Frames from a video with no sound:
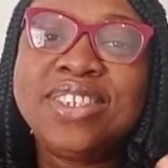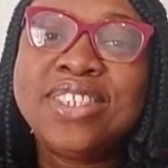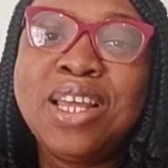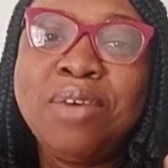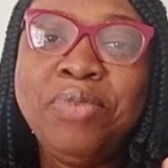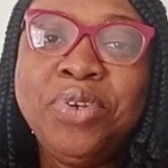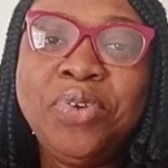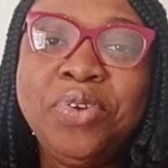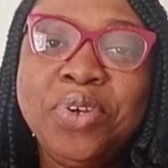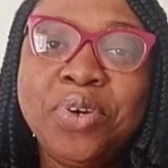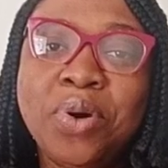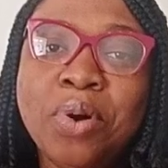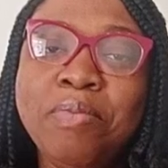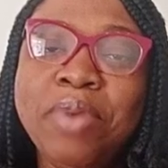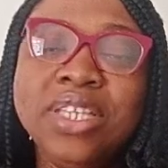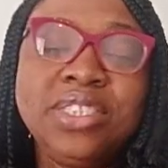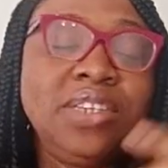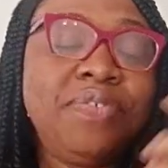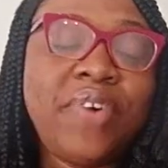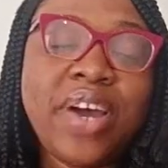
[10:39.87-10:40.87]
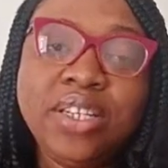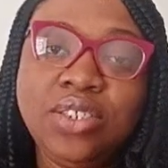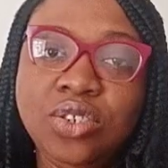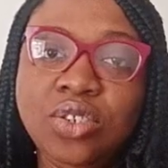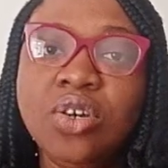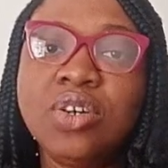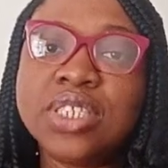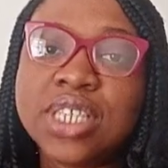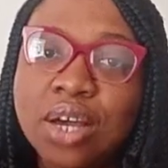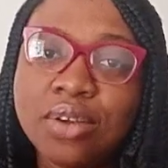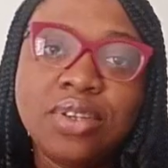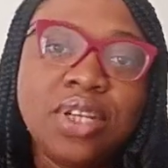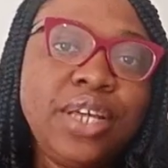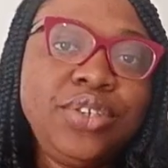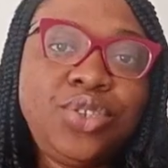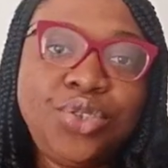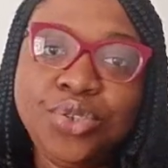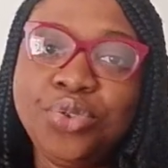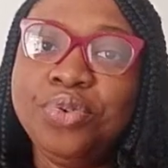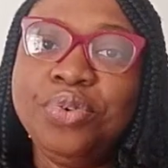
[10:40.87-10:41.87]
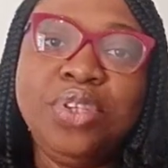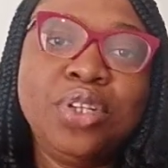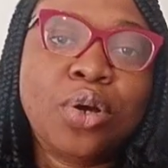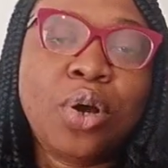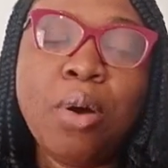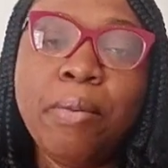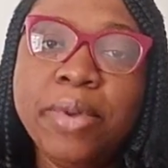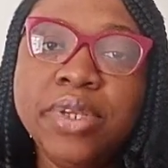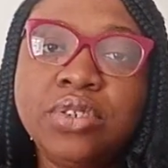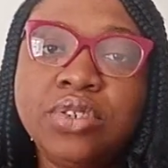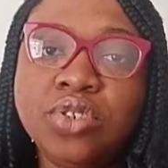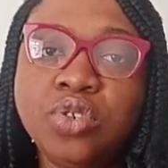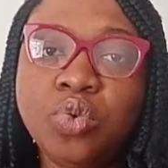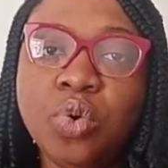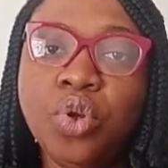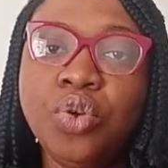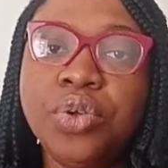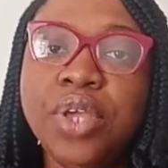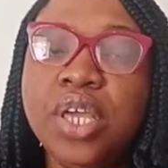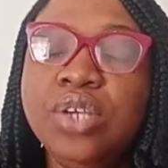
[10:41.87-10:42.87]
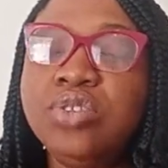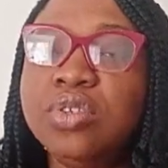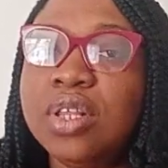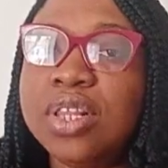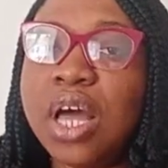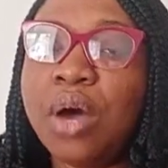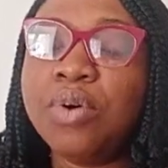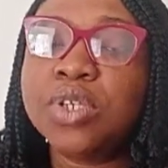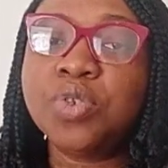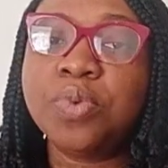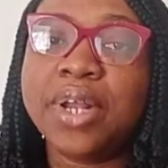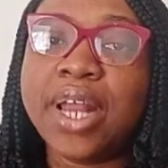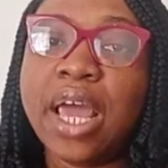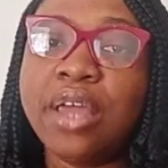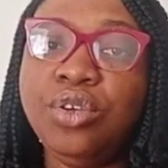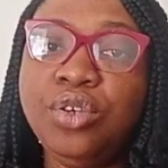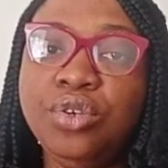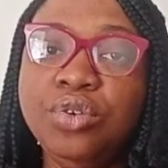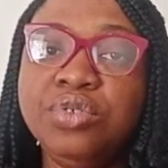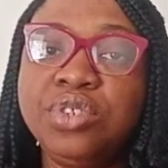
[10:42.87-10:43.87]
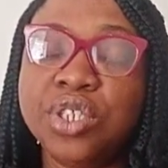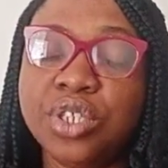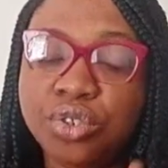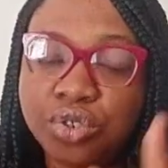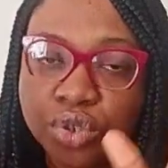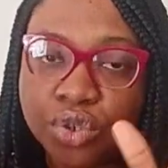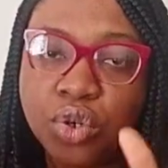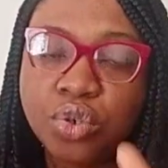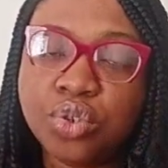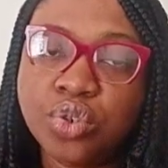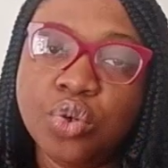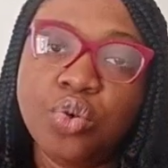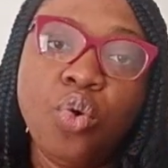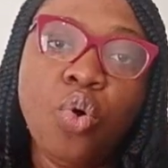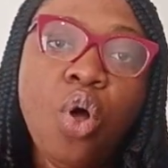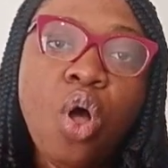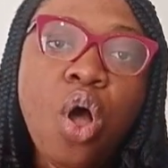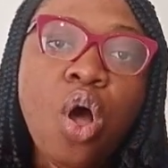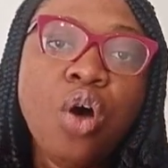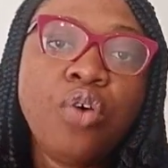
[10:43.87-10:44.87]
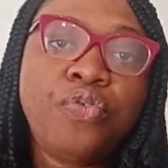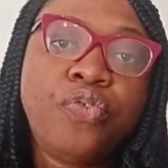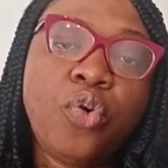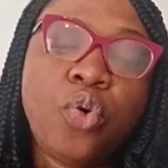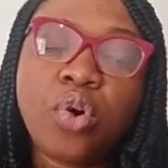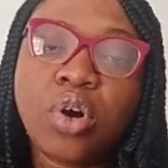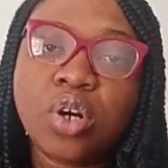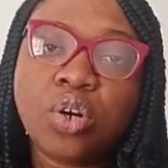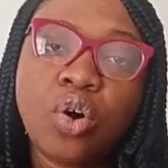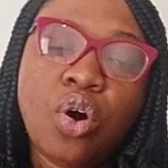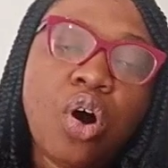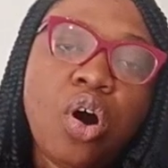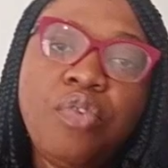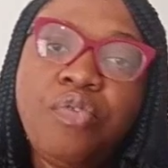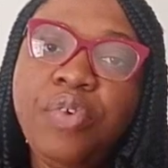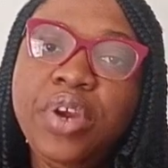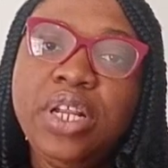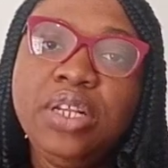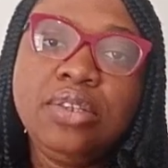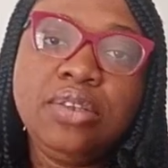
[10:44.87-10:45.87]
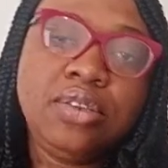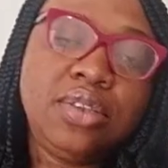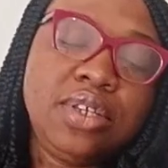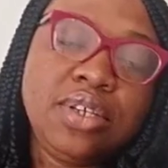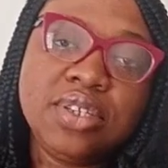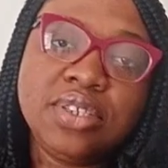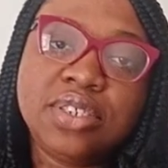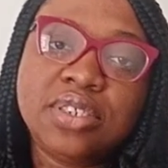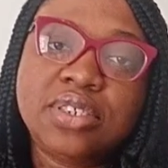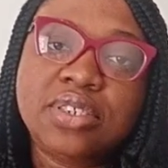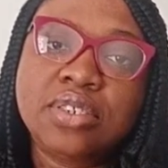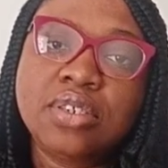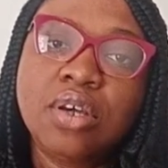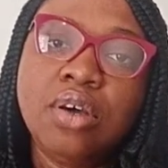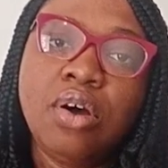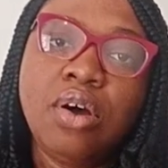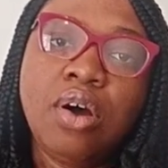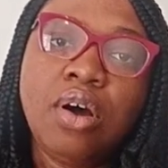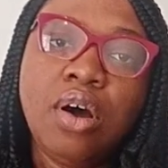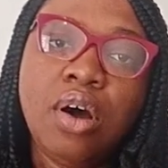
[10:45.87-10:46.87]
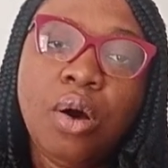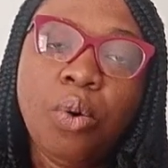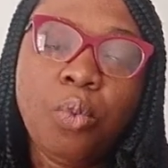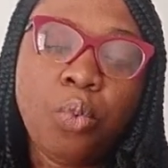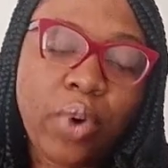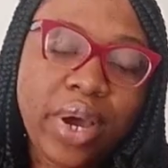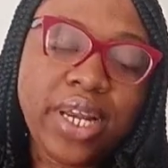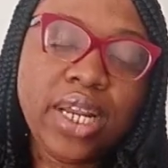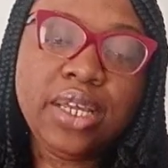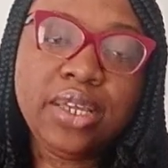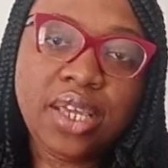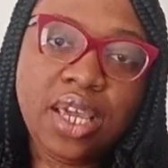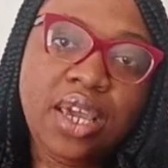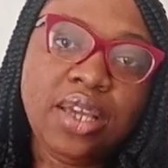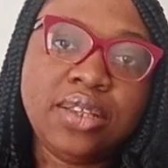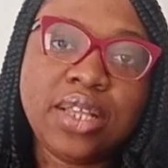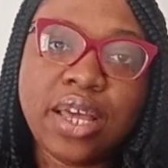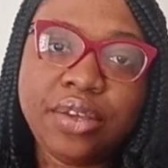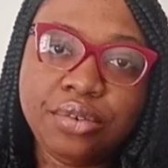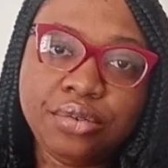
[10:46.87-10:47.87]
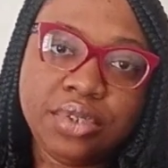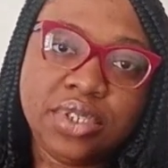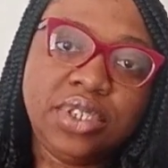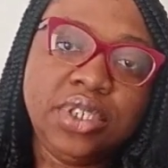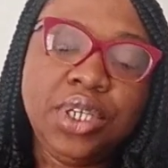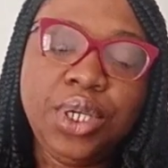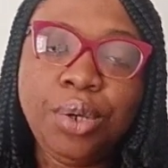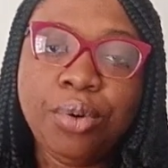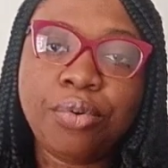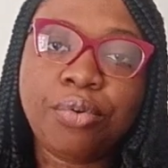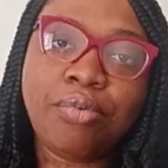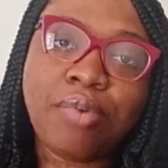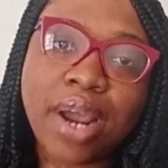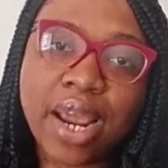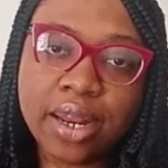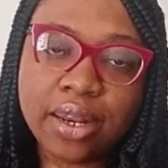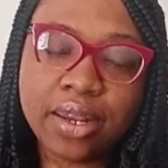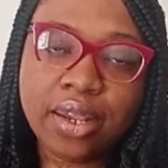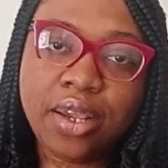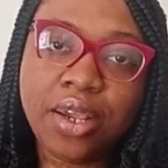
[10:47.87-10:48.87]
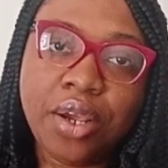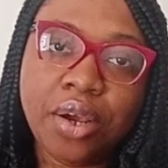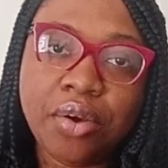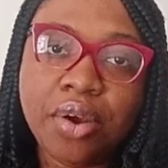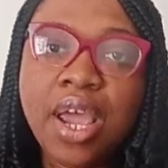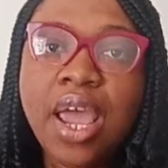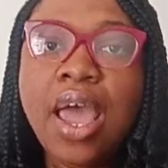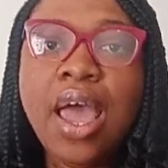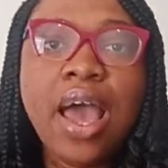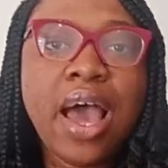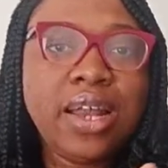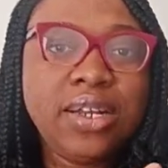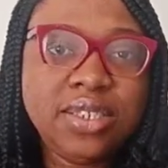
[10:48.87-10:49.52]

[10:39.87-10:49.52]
Just let me know in the comments. If I did not, I'll let you know in the comments as well. Okay, so that was what I used in total for covering this wedding cake that you see right here.